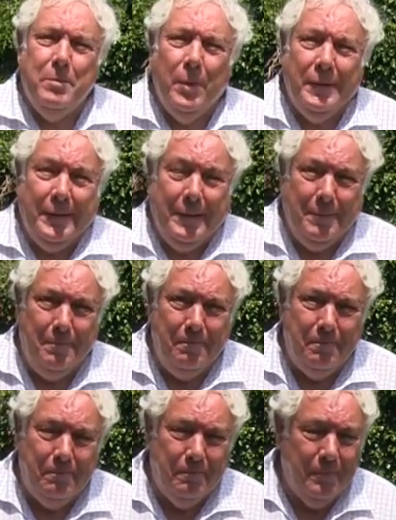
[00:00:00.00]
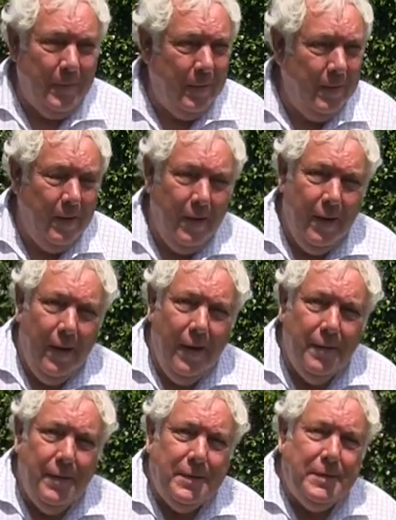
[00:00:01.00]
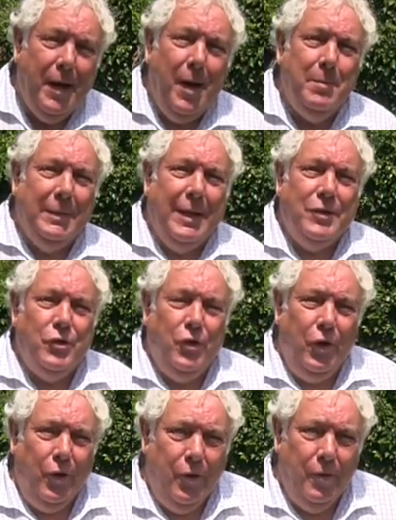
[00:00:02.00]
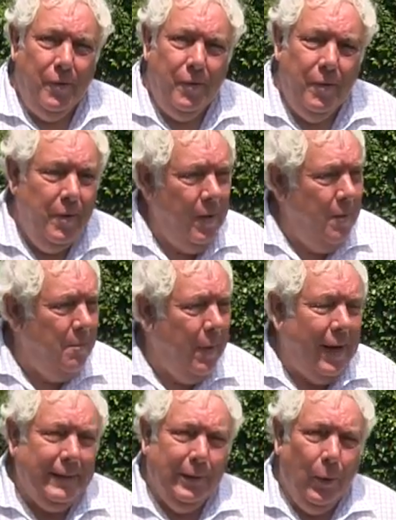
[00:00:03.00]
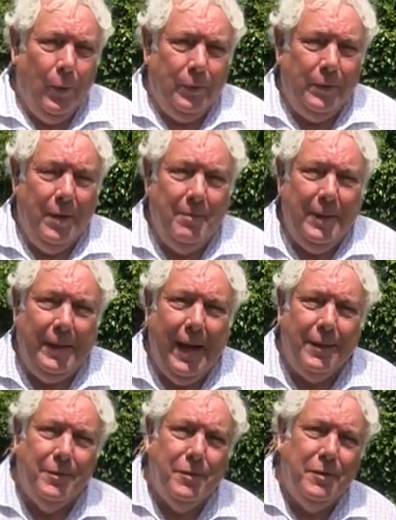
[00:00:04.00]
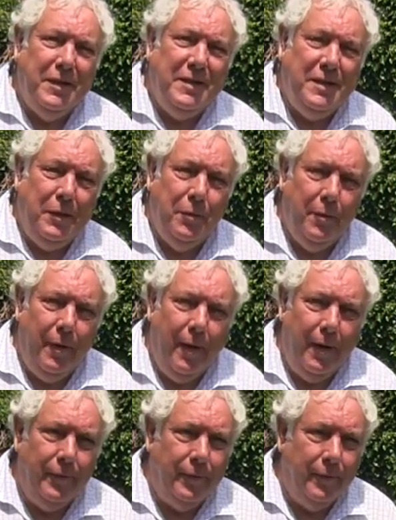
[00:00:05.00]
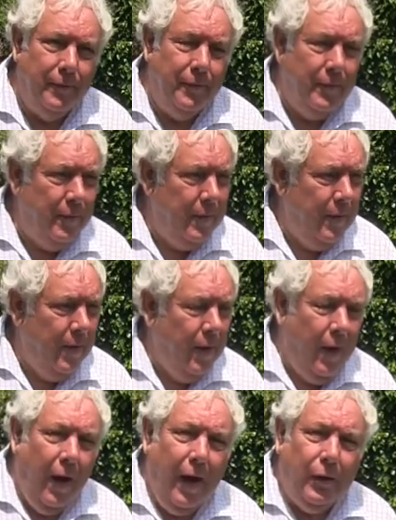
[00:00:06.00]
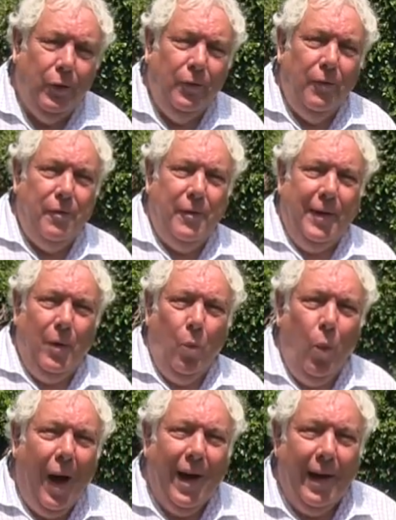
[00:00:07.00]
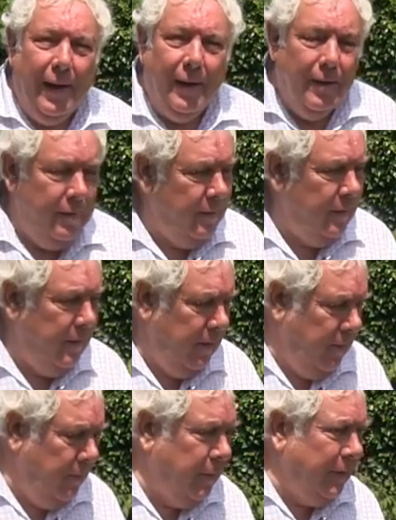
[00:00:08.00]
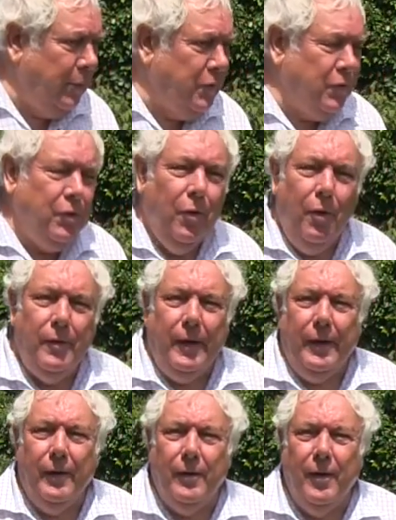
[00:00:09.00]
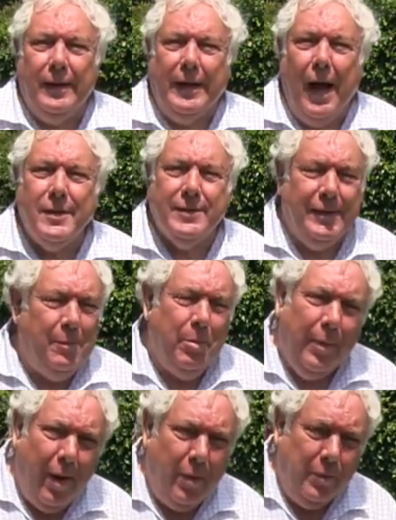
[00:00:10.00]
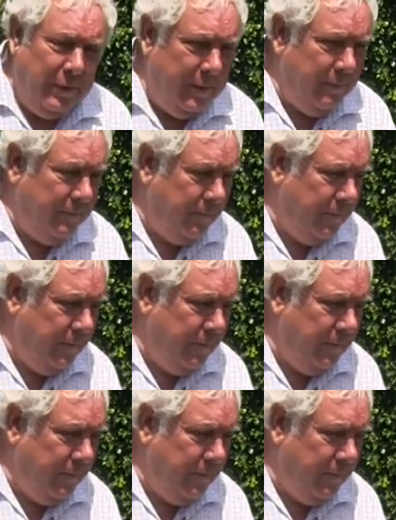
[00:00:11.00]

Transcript: in Buckingham. This time last year, my lawn began to deteriorate. I couldn't think why, but it was turning a ghastly brown.